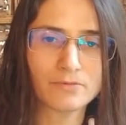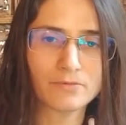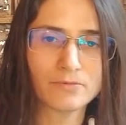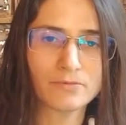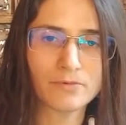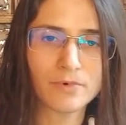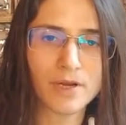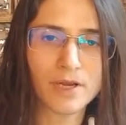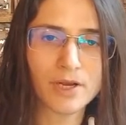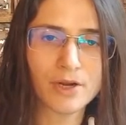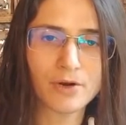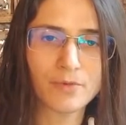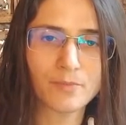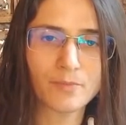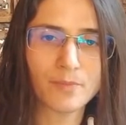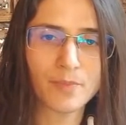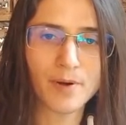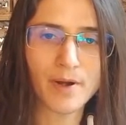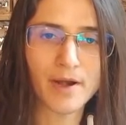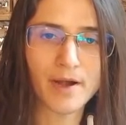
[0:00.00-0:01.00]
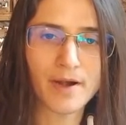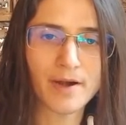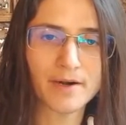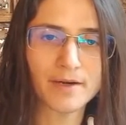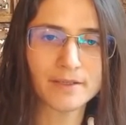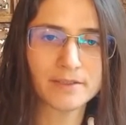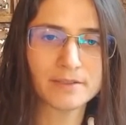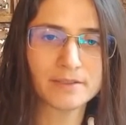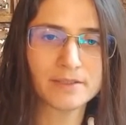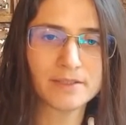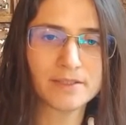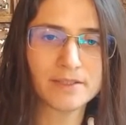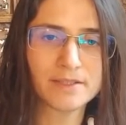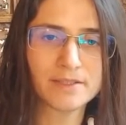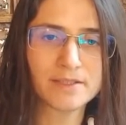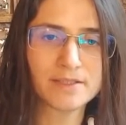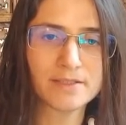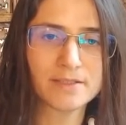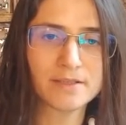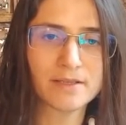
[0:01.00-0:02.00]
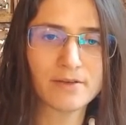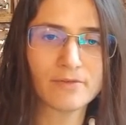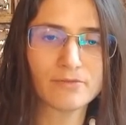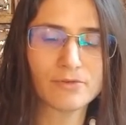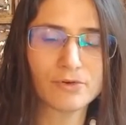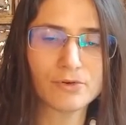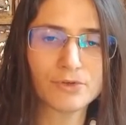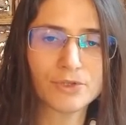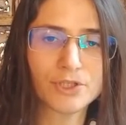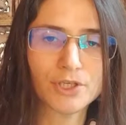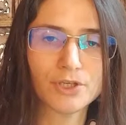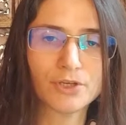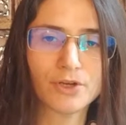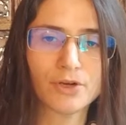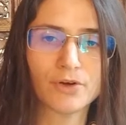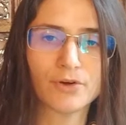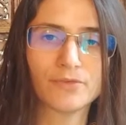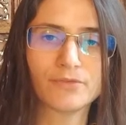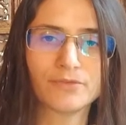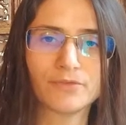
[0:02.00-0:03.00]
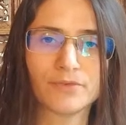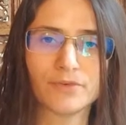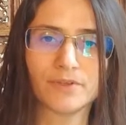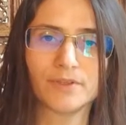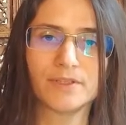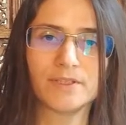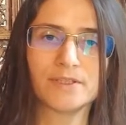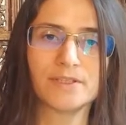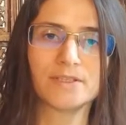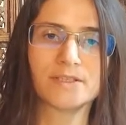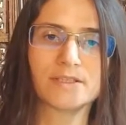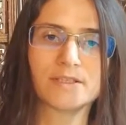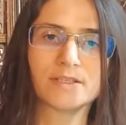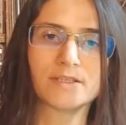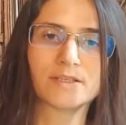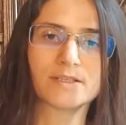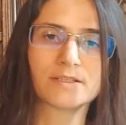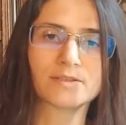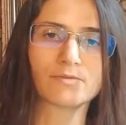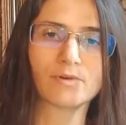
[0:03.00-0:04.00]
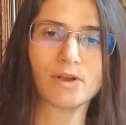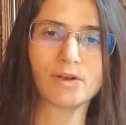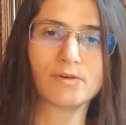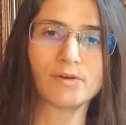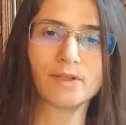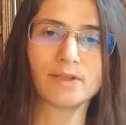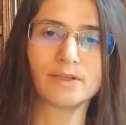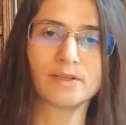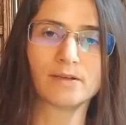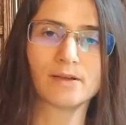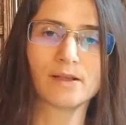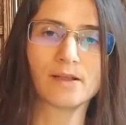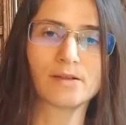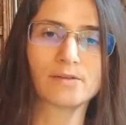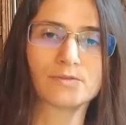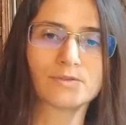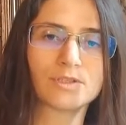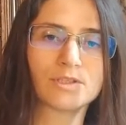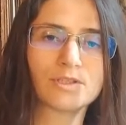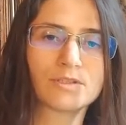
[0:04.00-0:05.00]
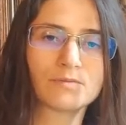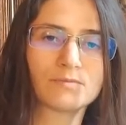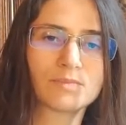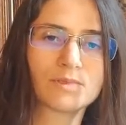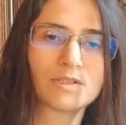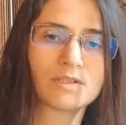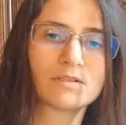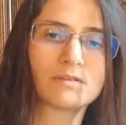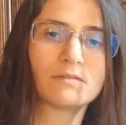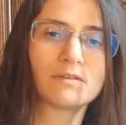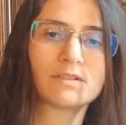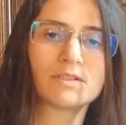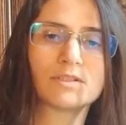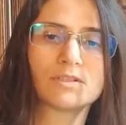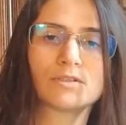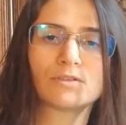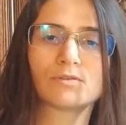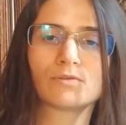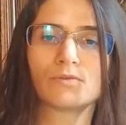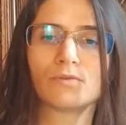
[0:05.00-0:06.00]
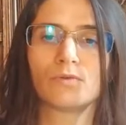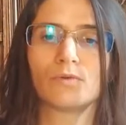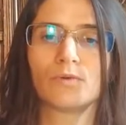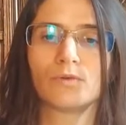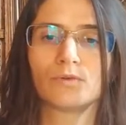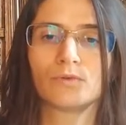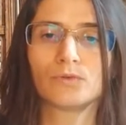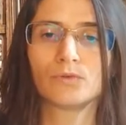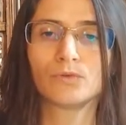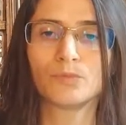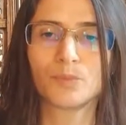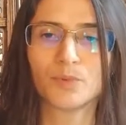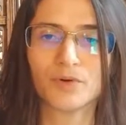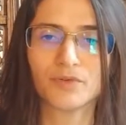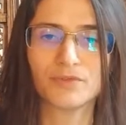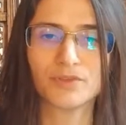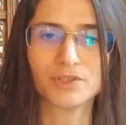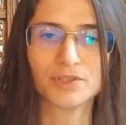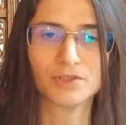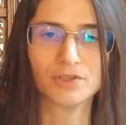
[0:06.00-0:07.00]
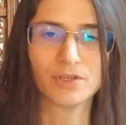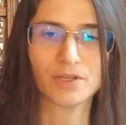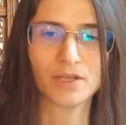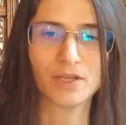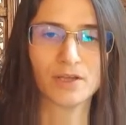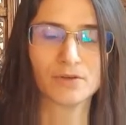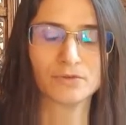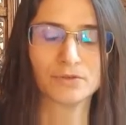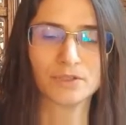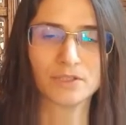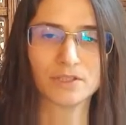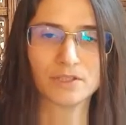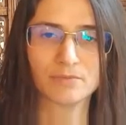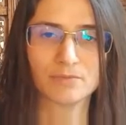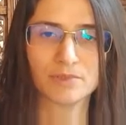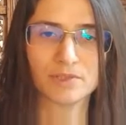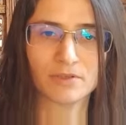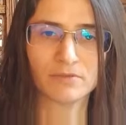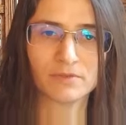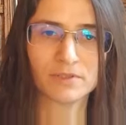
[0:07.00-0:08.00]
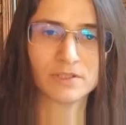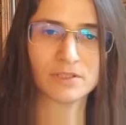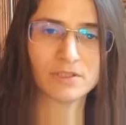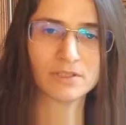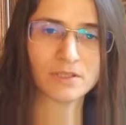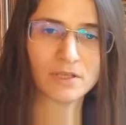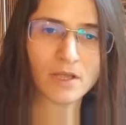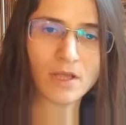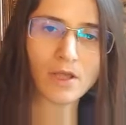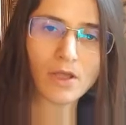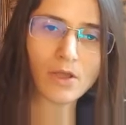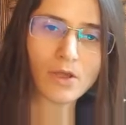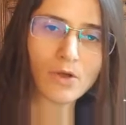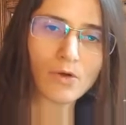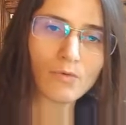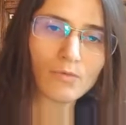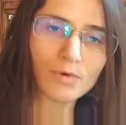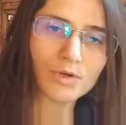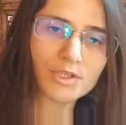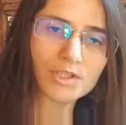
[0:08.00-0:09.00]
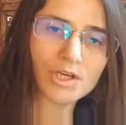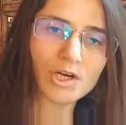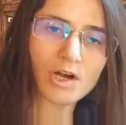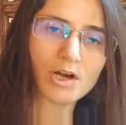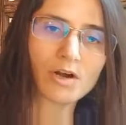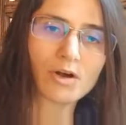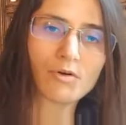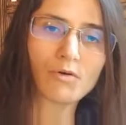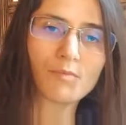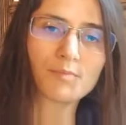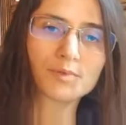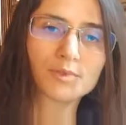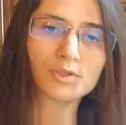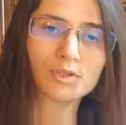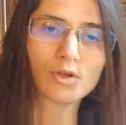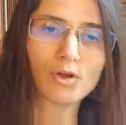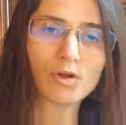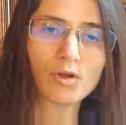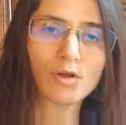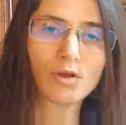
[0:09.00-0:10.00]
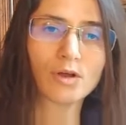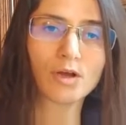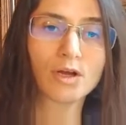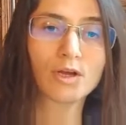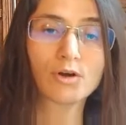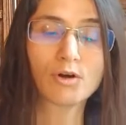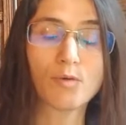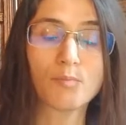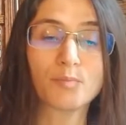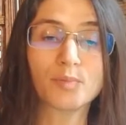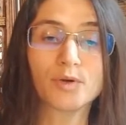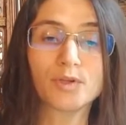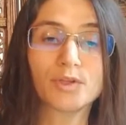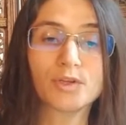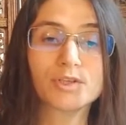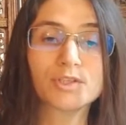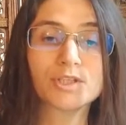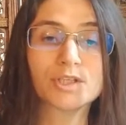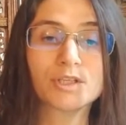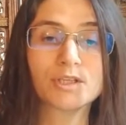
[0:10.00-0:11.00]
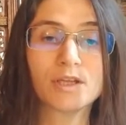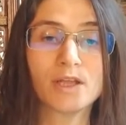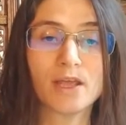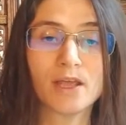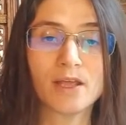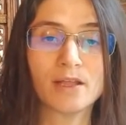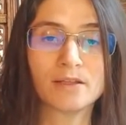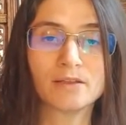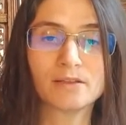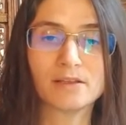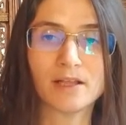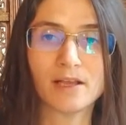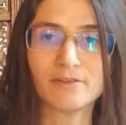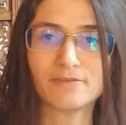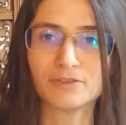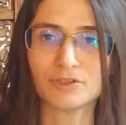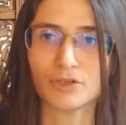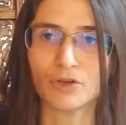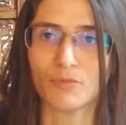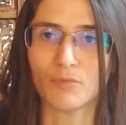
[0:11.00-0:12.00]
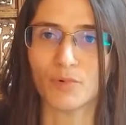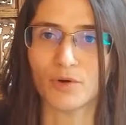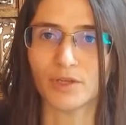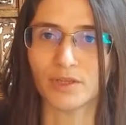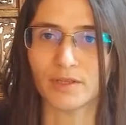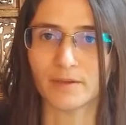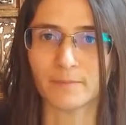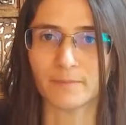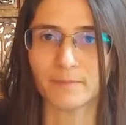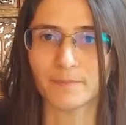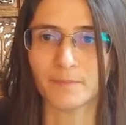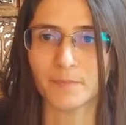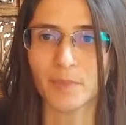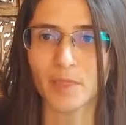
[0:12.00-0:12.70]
We compare the evolution of these 6 regulating ecosystem services to 2 provisioning ecosystem services, which are crop production and livestock breeding.